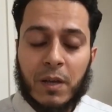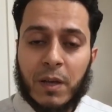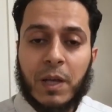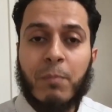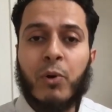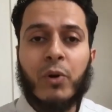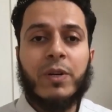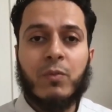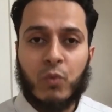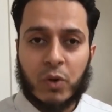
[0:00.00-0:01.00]
uh,
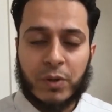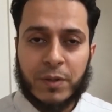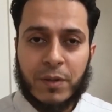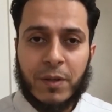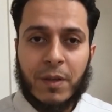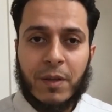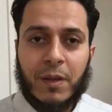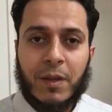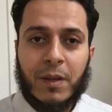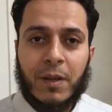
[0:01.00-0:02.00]
important word.
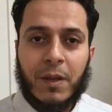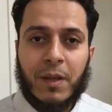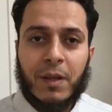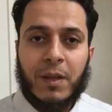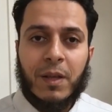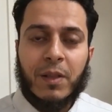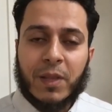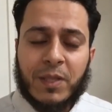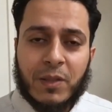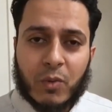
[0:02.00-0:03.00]

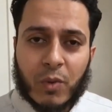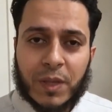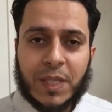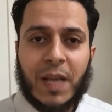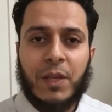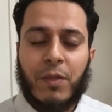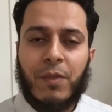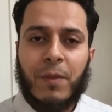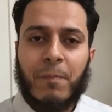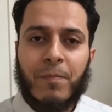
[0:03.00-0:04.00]
Listen to this hadith